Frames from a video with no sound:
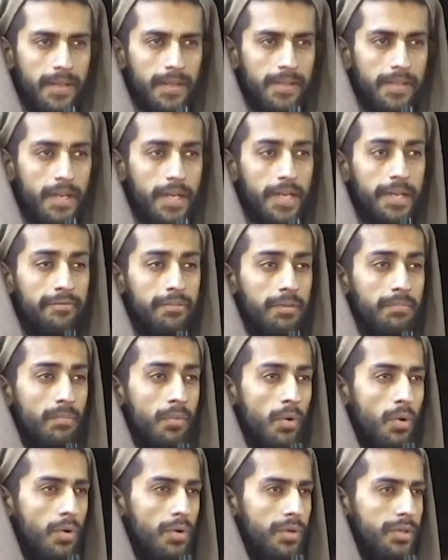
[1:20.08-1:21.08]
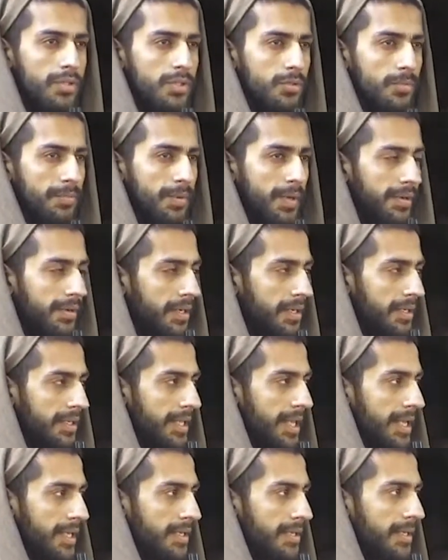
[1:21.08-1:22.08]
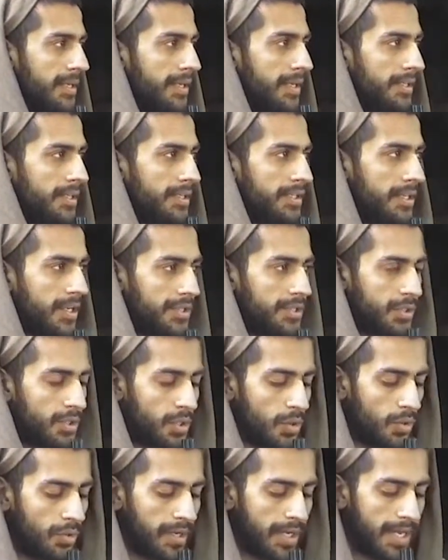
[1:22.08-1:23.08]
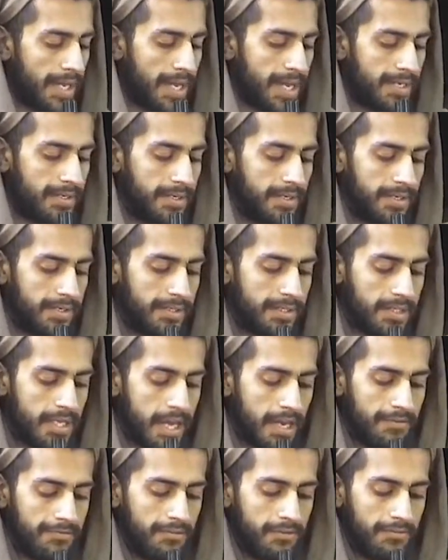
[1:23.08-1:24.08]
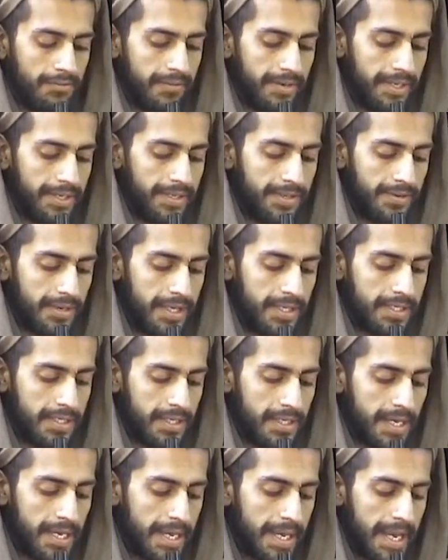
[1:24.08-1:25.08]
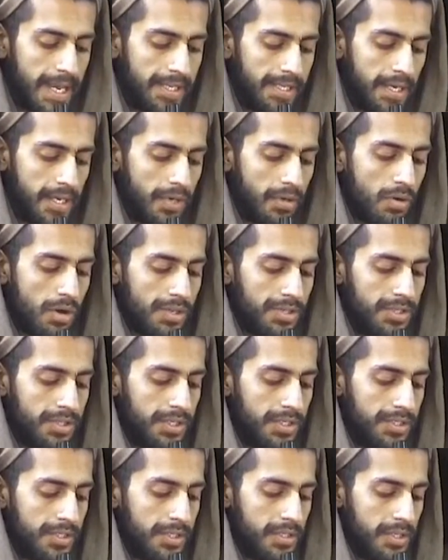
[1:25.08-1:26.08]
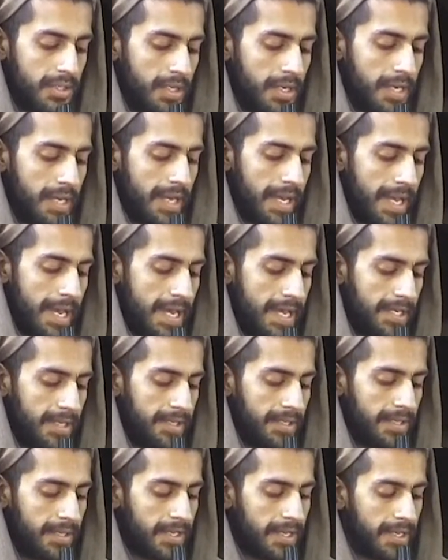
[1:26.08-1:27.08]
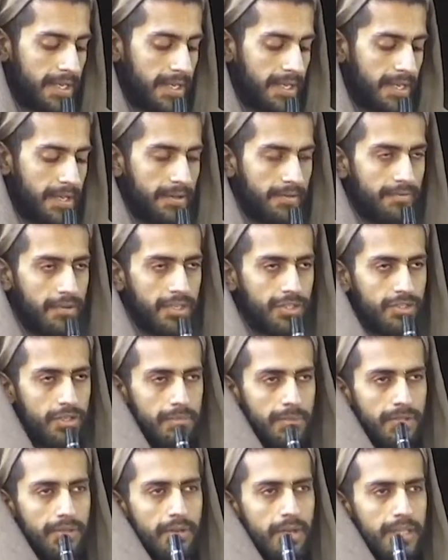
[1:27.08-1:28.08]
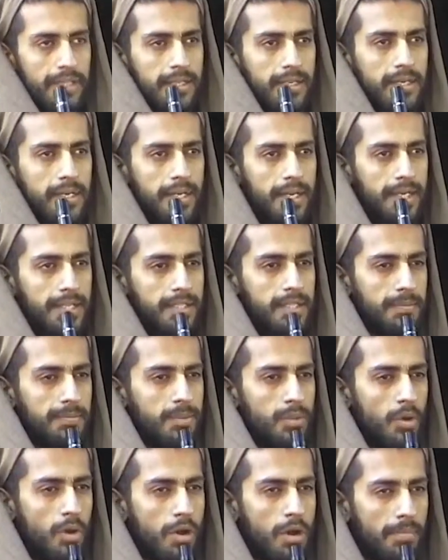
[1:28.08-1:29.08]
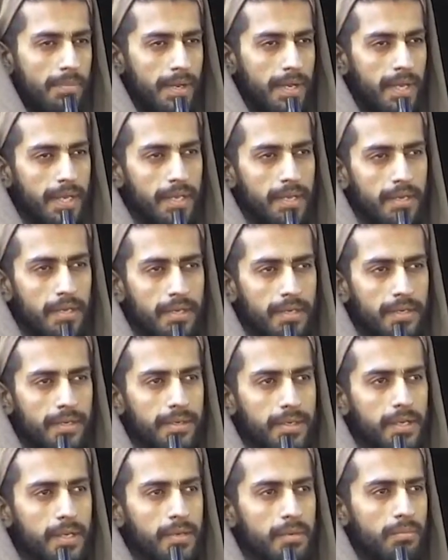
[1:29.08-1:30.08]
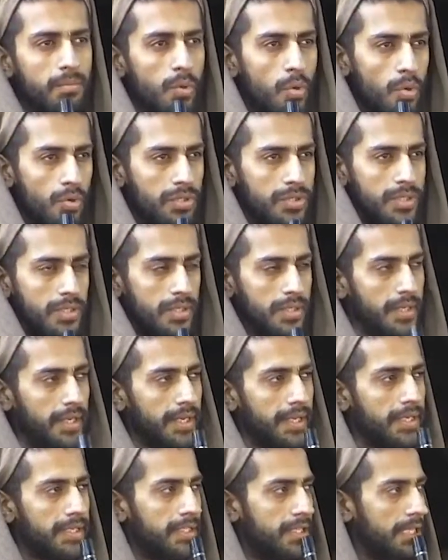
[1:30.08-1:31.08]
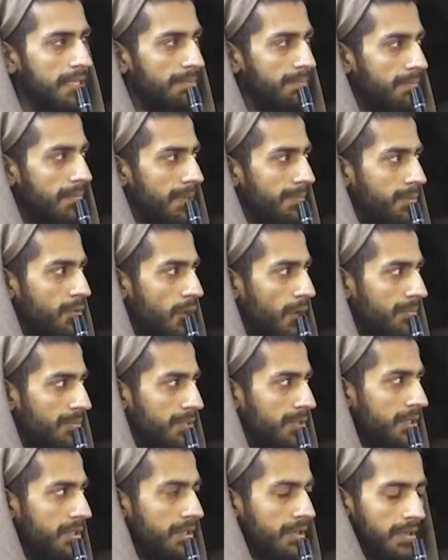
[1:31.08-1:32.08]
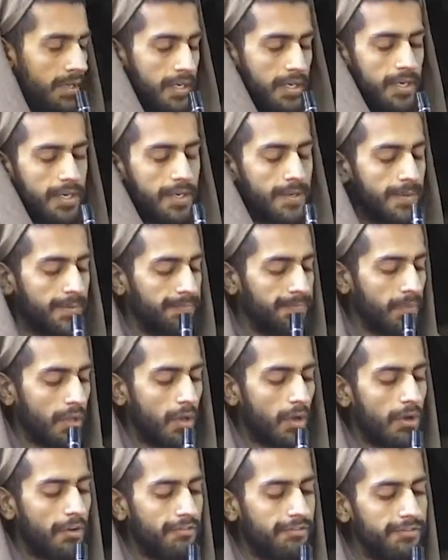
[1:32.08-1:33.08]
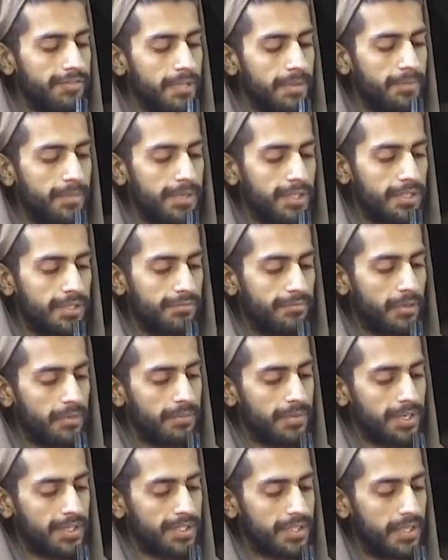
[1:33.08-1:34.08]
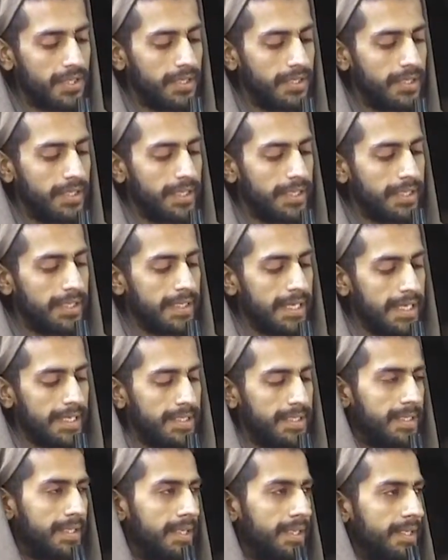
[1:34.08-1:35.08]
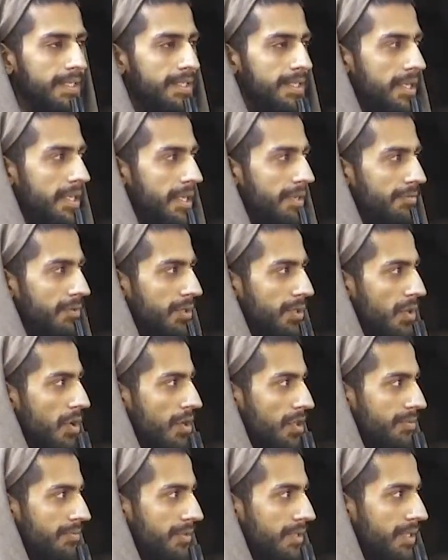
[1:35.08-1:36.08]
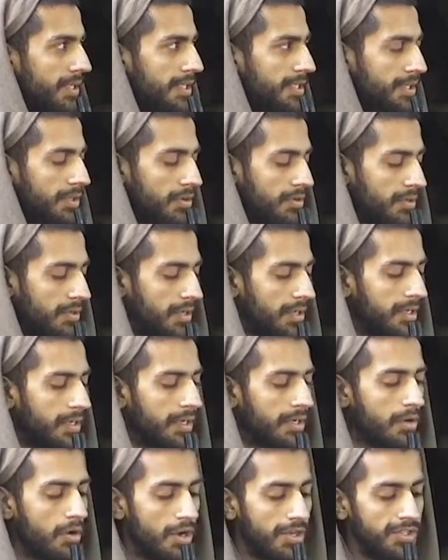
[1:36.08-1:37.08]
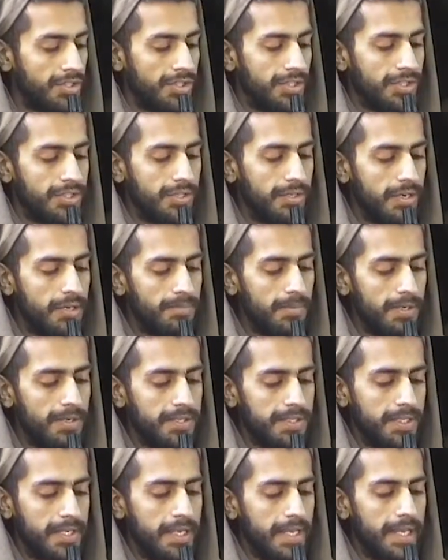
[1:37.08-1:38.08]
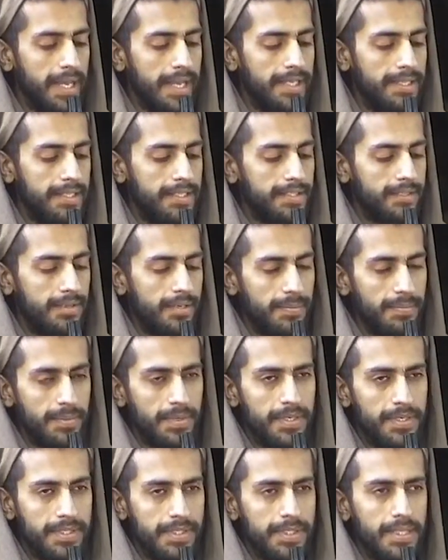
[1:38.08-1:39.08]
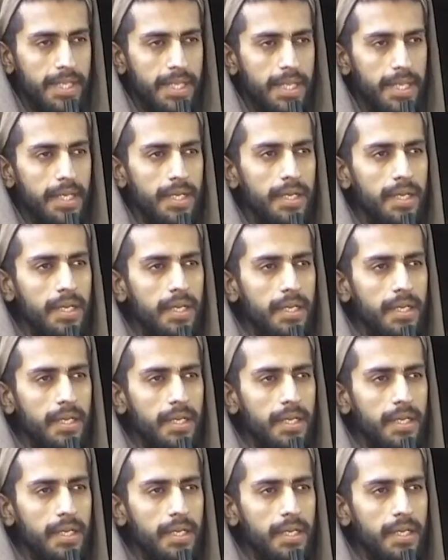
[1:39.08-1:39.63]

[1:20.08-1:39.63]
they're even more superior than the touchstone and desire fulfilling trees. And they are conscious. And when Srimati Radhika is absorbed in her moods, in deep absorption uh, of separation from Krishna, then she even talks with these uh, conscious creepers, and these creepers they